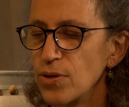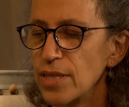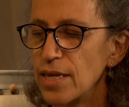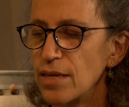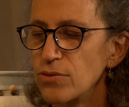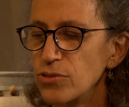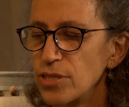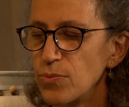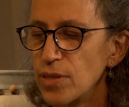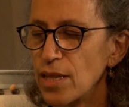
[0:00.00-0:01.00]
where the
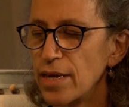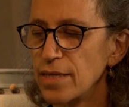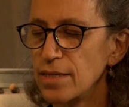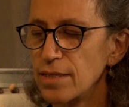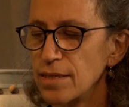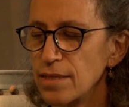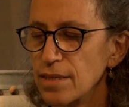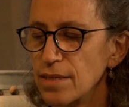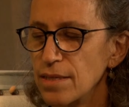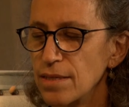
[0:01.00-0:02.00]
energy would like
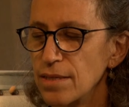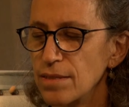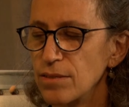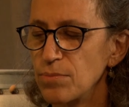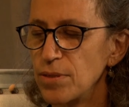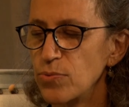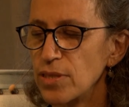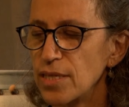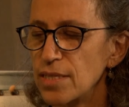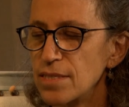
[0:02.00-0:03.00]
to be
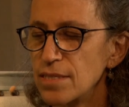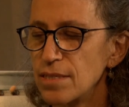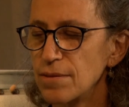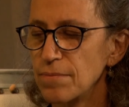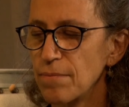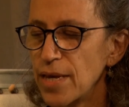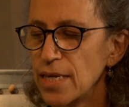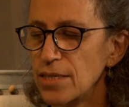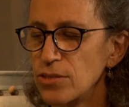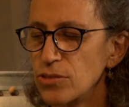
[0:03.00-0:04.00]
released
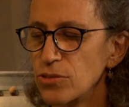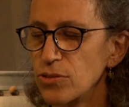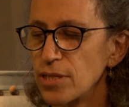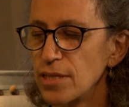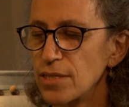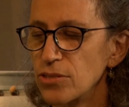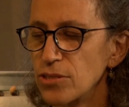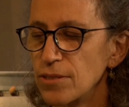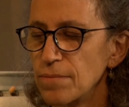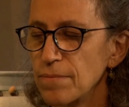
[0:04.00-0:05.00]
back into
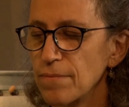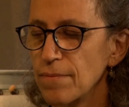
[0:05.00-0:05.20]
circulation.